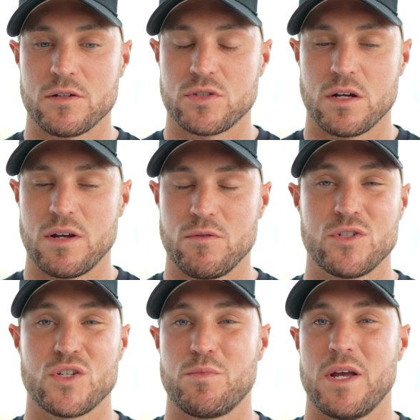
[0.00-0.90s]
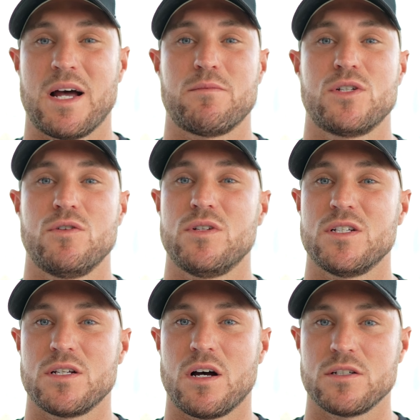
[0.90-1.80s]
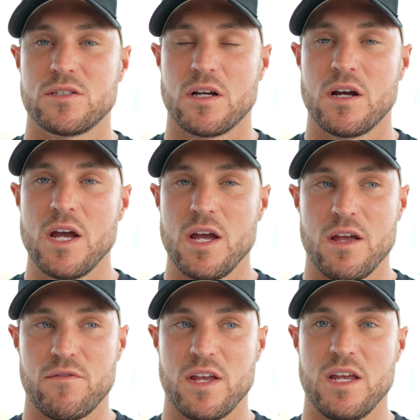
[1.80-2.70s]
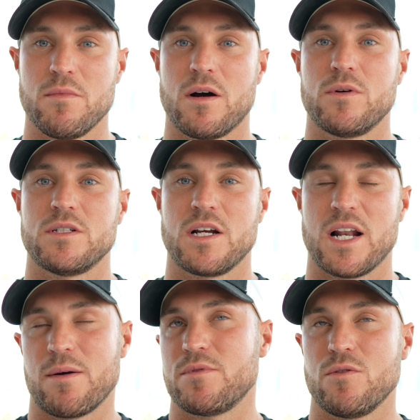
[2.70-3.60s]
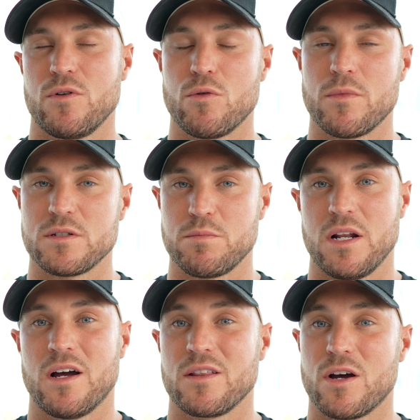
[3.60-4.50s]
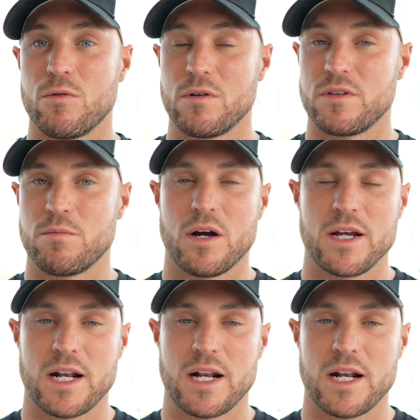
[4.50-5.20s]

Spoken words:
So it would just be an absolute disaster if EMA were to collapse. It would almost be like the whole of Dubai